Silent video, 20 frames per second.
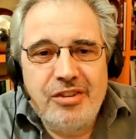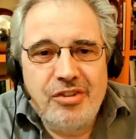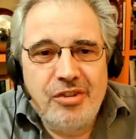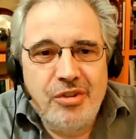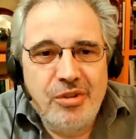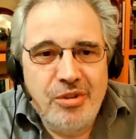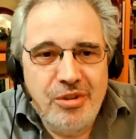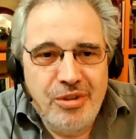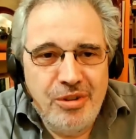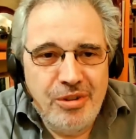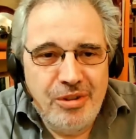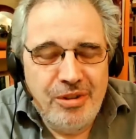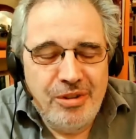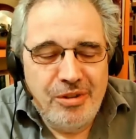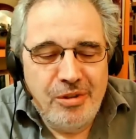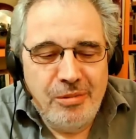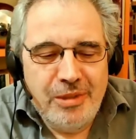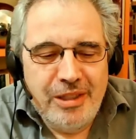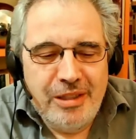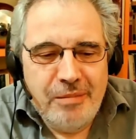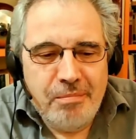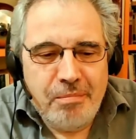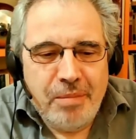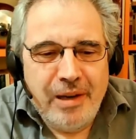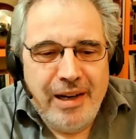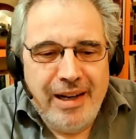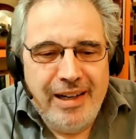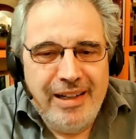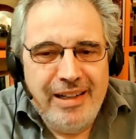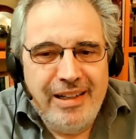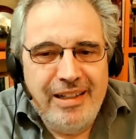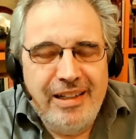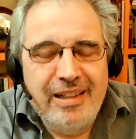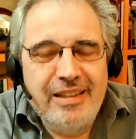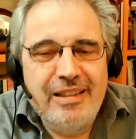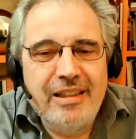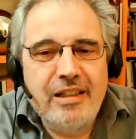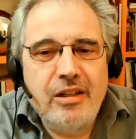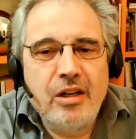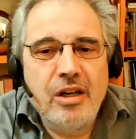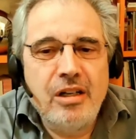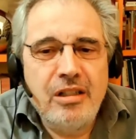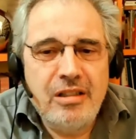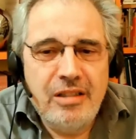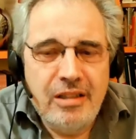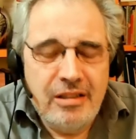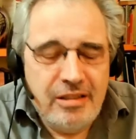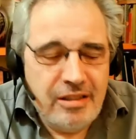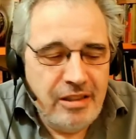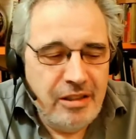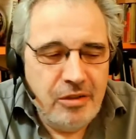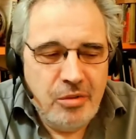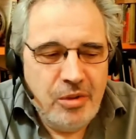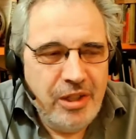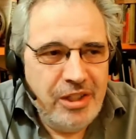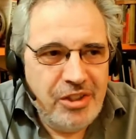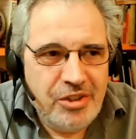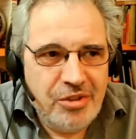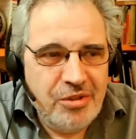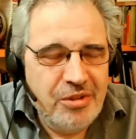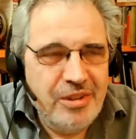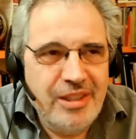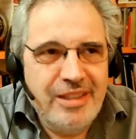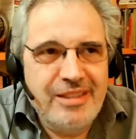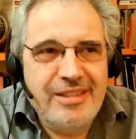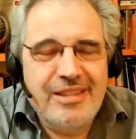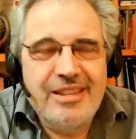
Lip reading: the story of the Roman Empire and the current situation.